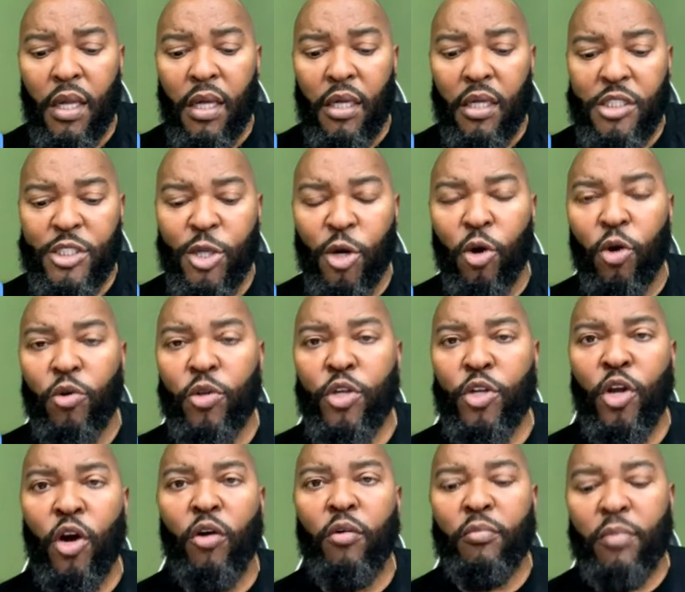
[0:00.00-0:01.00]
So,
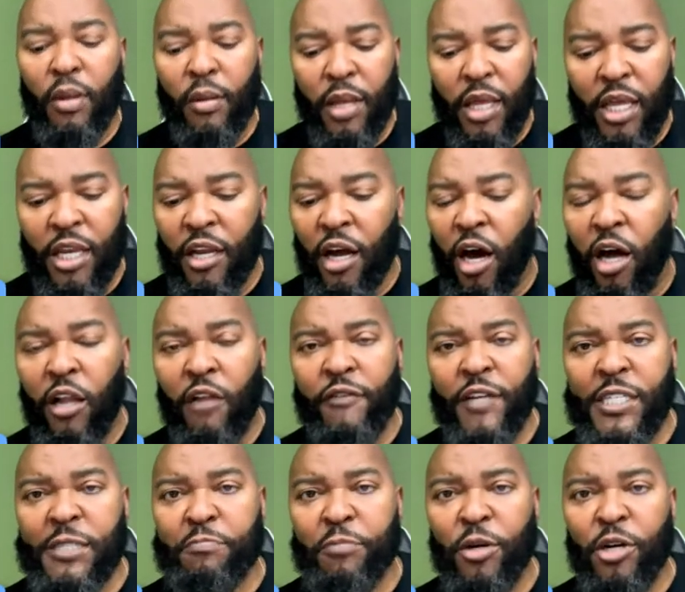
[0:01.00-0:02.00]
in all
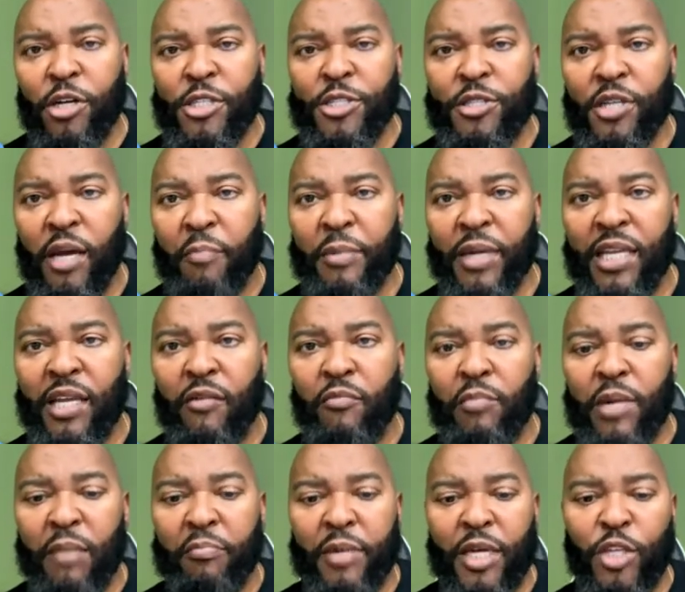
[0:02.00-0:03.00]
these books, I mean,
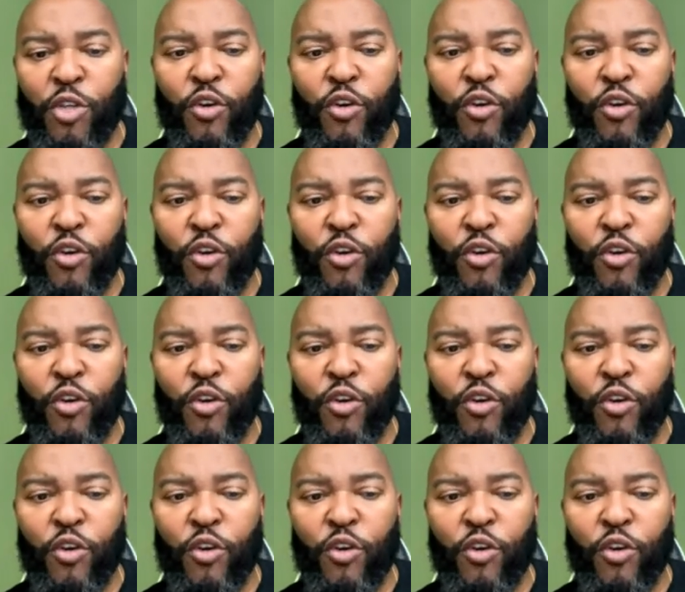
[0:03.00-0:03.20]
and men, you have